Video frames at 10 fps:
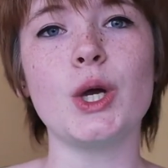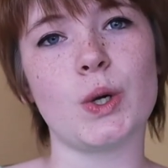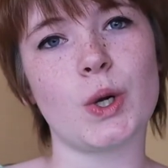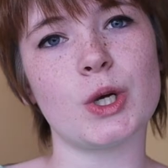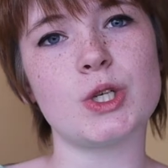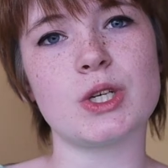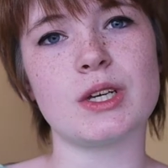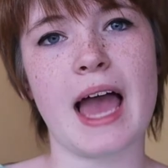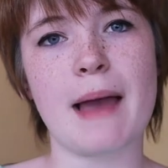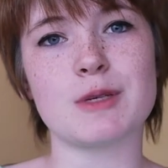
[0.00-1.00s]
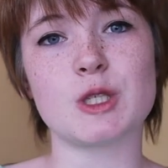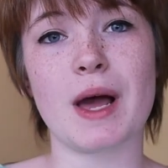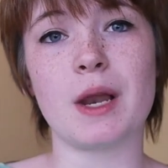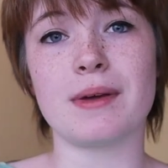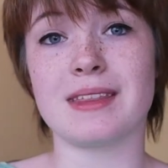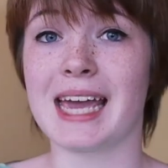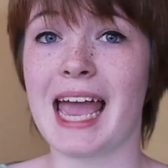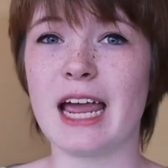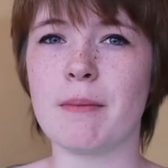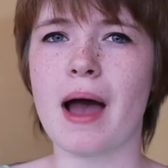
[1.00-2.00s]
you could spell it with a
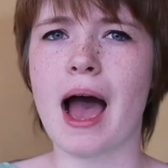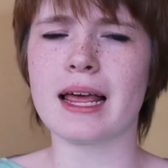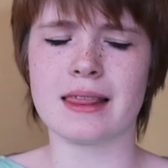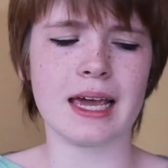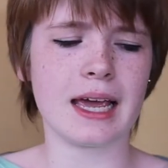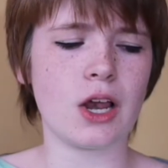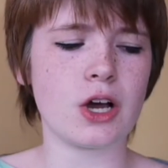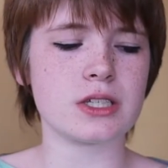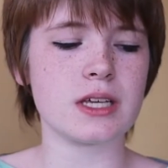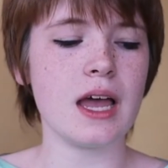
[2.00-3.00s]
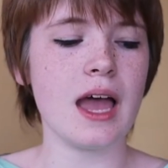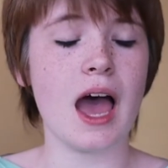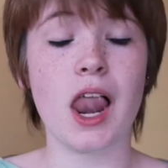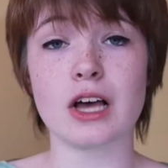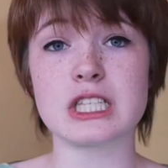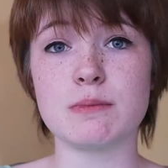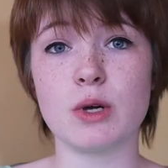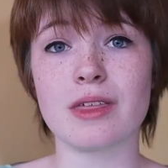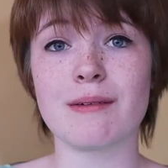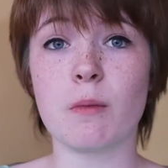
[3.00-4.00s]
K, but I think it looks a lot
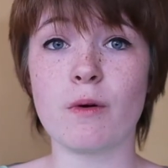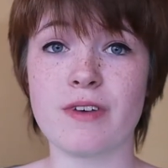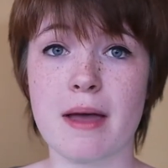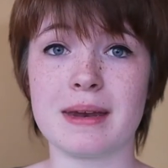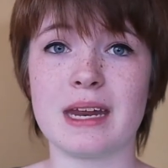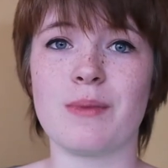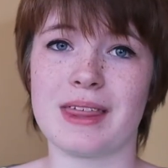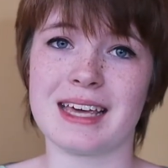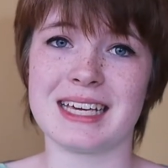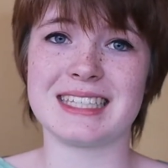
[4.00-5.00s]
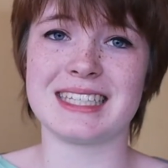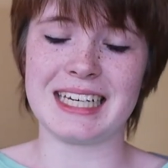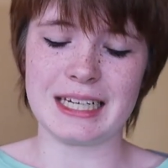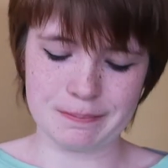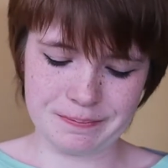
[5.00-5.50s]
smoother and more feminine with a C.